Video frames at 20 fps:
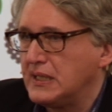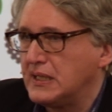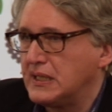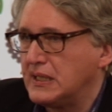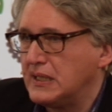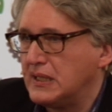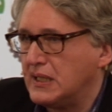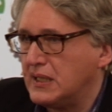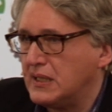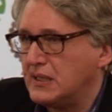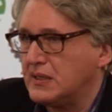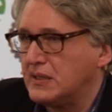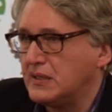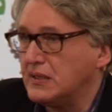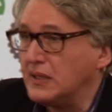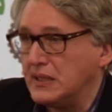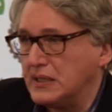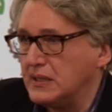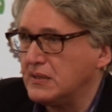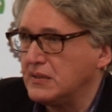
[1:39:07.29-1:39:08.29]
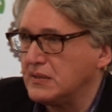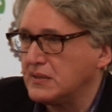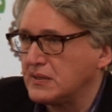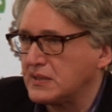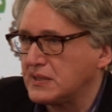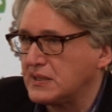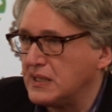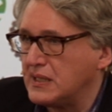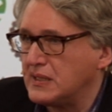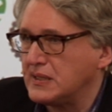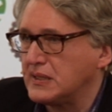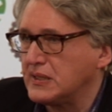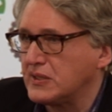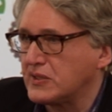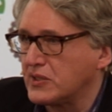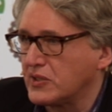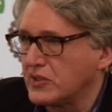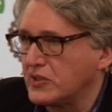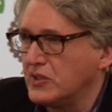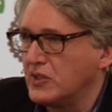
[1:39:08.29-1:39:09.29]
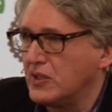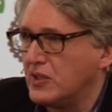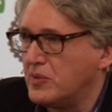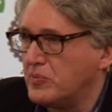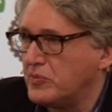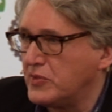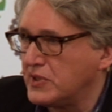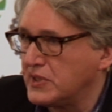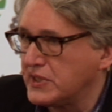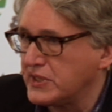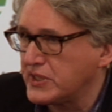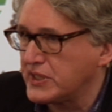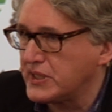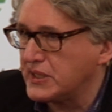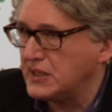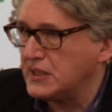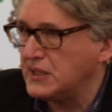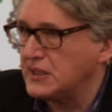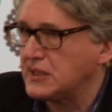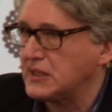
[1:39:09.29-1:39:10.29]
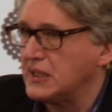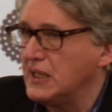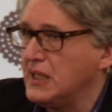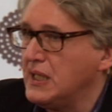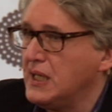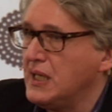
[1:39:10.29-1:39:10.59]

there are some certain homologies,